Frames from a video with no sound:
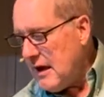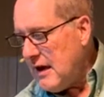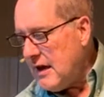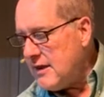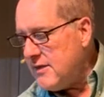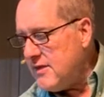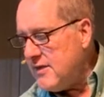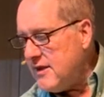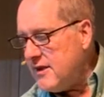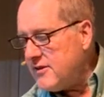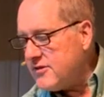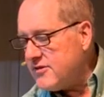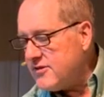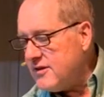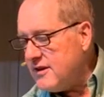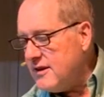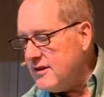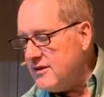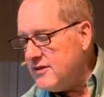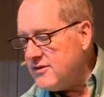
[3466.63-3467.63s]
And
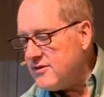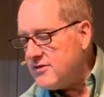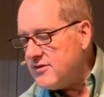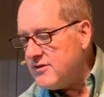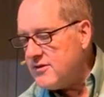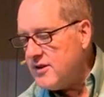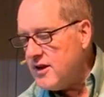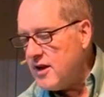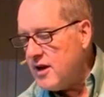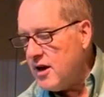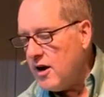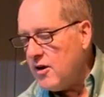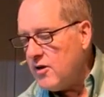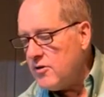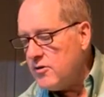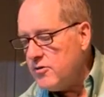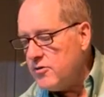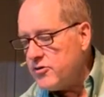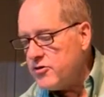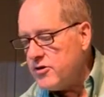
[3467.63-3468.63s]
this is the
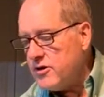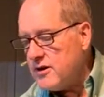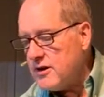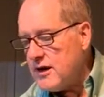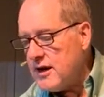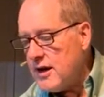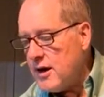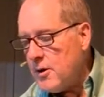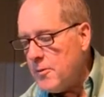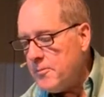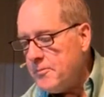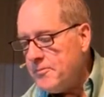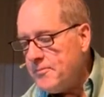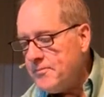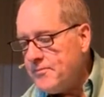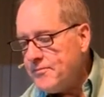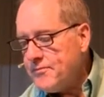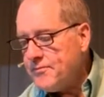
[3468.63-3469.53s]
allusion now.